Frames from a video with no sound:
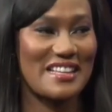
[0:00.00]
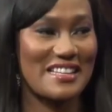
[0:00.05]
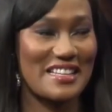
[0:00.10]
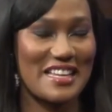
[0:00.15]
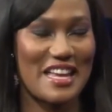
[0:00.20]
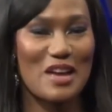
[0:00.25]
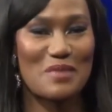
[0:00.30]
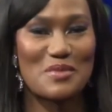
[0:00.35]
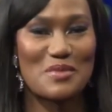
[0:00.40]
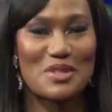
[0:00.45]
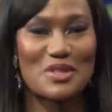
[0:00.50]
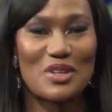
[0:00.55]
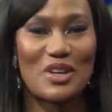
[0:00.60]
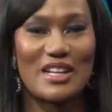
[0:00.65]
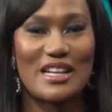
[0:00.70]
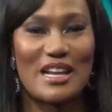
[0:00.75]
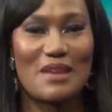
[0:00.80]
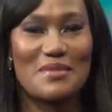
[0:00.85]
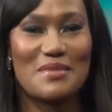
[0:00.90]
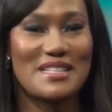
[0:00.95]
game is
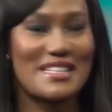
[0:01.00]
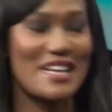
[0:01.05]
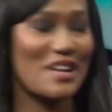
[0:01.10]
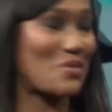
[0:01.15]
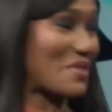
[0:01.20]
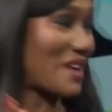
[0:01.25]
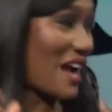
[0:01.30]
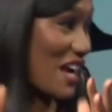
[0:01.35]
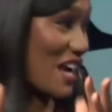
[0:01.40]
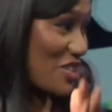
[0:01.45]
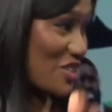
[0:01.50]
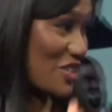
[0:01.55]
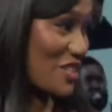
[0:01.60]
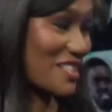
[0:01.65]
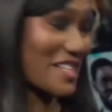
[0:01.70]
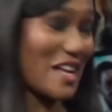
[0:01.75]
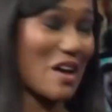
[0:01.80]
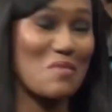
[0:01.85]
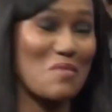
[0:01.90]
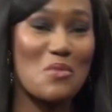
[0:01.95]
on. Let me take
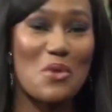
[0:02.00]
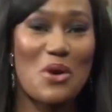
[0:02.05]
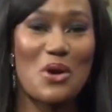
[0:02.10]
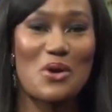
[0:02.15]
reactions. There are more